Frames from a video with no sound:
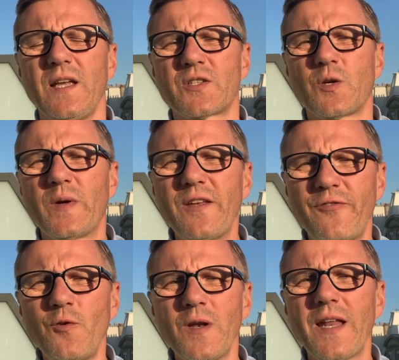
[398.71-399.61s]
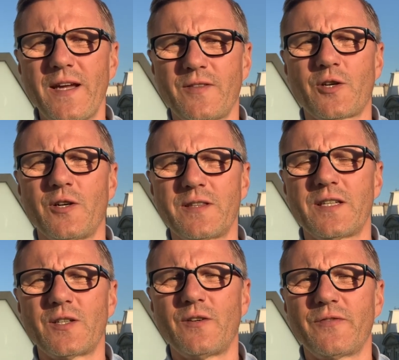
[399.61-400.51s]
So if you like the
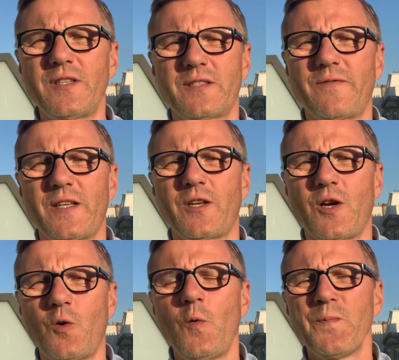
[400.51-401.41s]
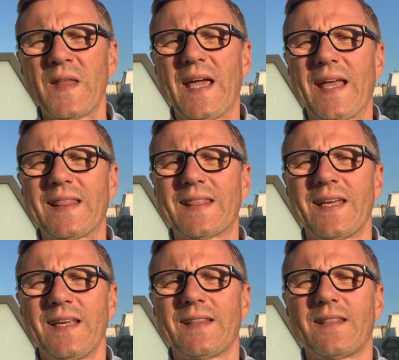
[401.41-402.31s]
content of this video
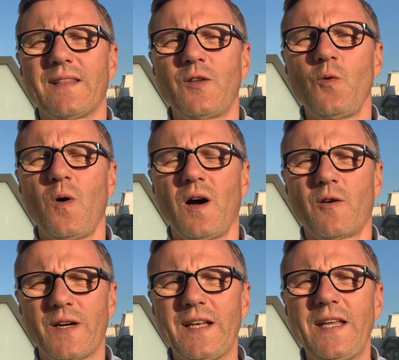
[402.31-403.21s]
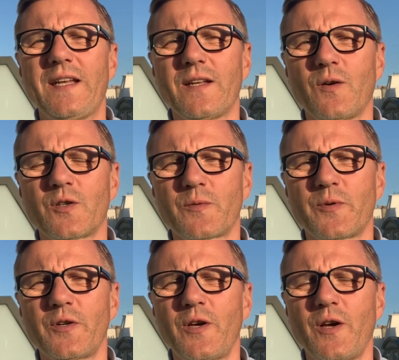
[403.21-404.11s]
and you are a leader and
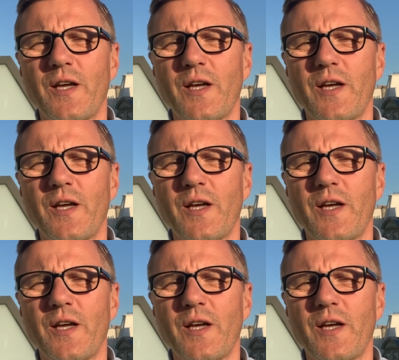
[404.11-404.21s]
entrepreneur,